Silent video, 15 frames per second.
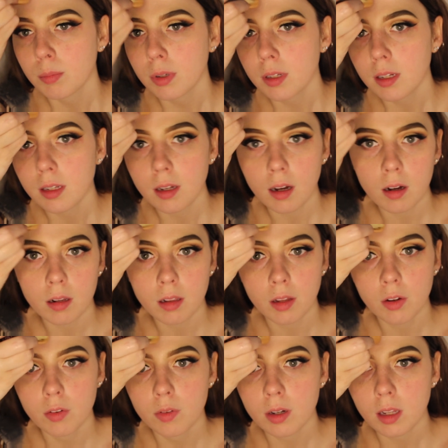put it all
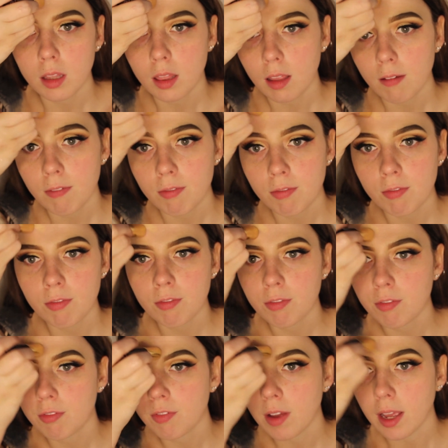over the
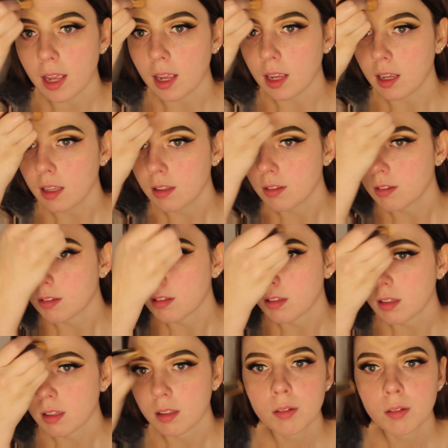face.